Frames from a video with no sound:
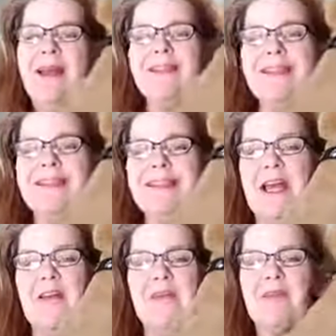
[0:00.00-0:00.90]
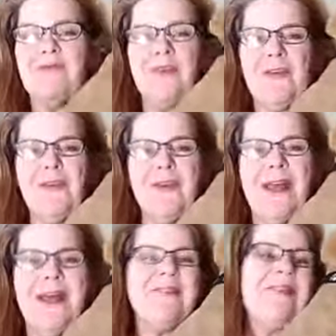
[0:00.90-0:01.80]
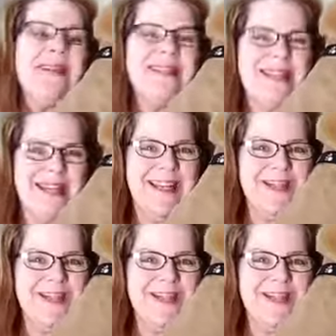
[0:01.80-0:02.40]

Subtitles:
the stuffed version of the Sunny